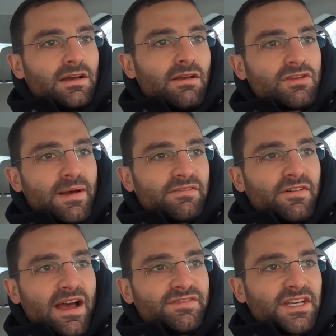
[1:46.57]
it was about
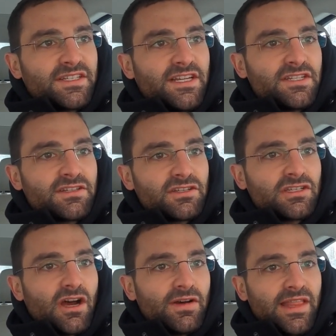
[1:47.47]
5-6 inches of
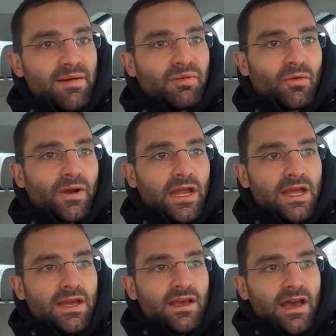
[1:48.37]
snow at that point,
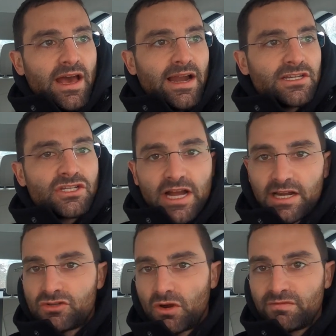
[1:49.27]
and I just kind
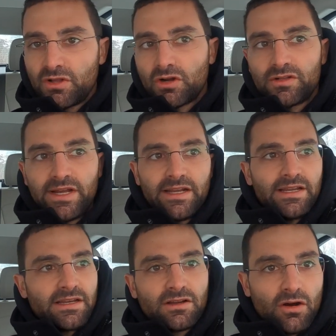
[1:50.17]
of drove locally,
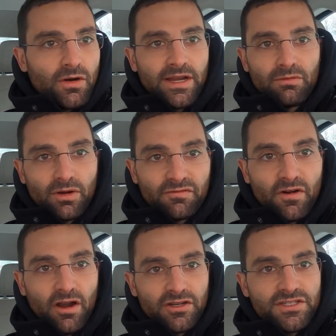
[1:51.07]
didn't go anywhere
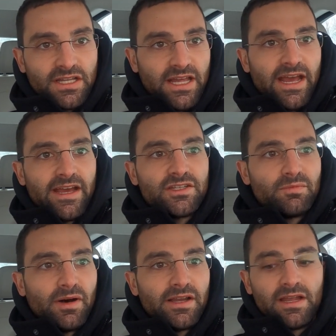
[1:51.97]
far just in case,
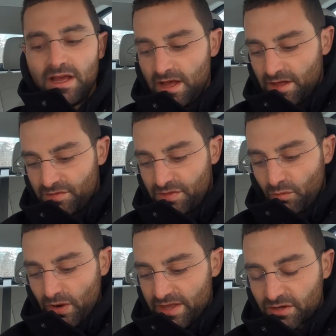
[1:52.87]
but the
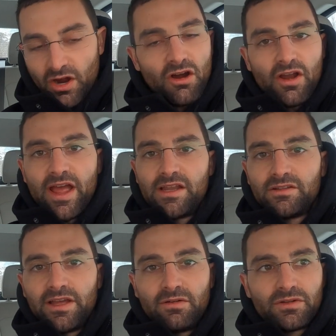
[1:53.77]
way the car
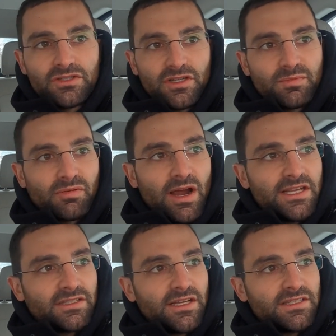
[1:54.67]
handled it was just
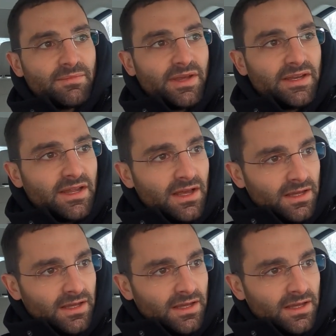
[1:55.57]
priceless. I mean,